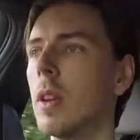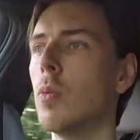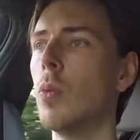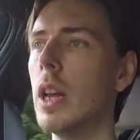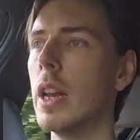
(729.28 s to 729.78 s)

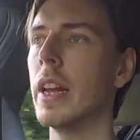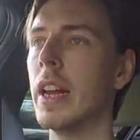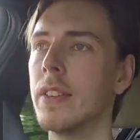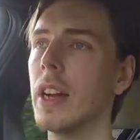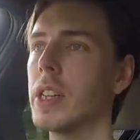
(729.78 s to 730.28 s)
really,
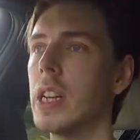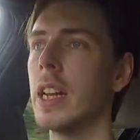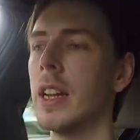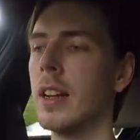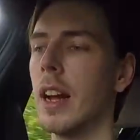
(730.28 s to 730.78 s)
it's
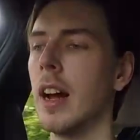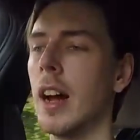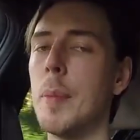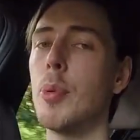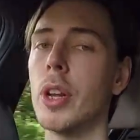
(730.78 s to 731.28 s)
actually
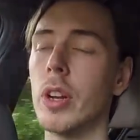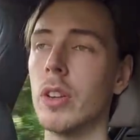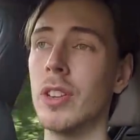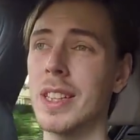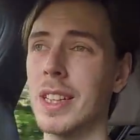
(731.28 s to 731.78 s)
a pretty good
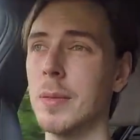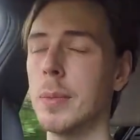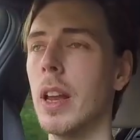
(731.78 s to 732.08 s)
setup.